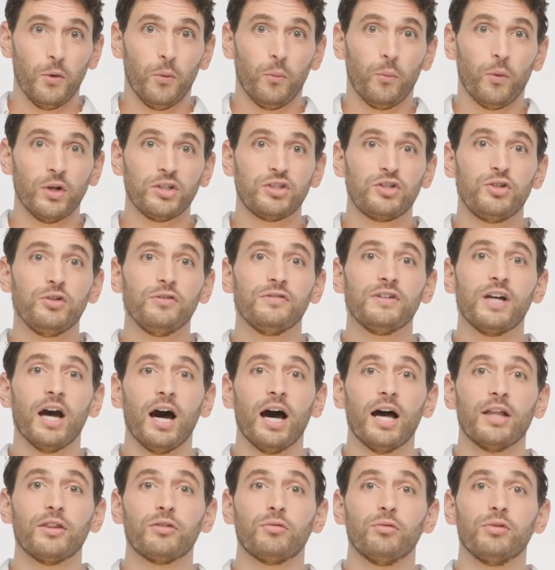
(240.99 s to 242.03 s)
Once you've
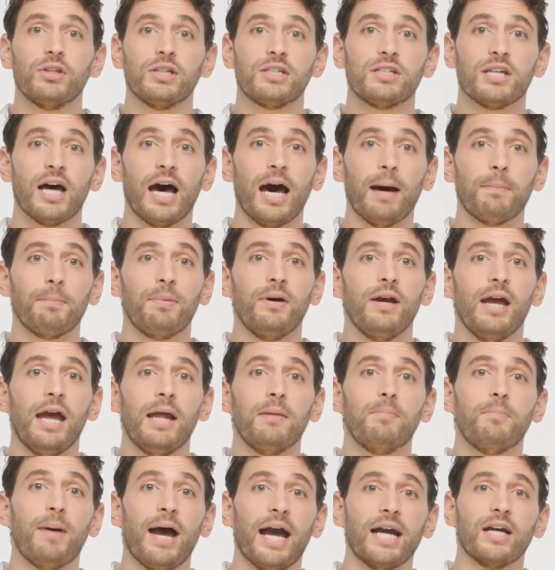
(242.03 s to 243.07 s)
gone through the top
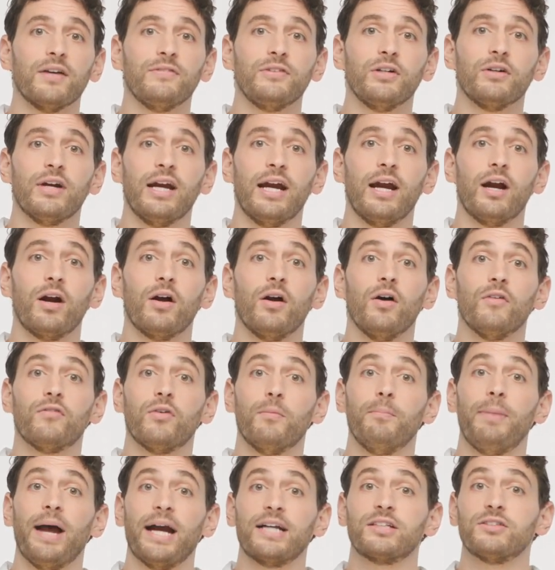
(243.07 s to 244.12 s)
and back of your hair
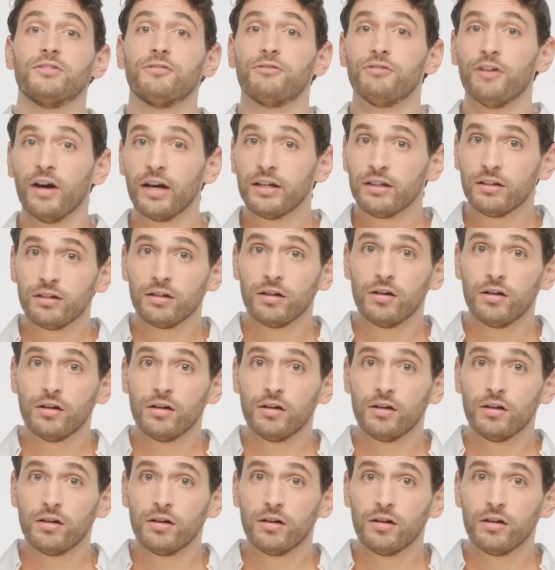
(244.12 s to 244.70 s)
from back to front,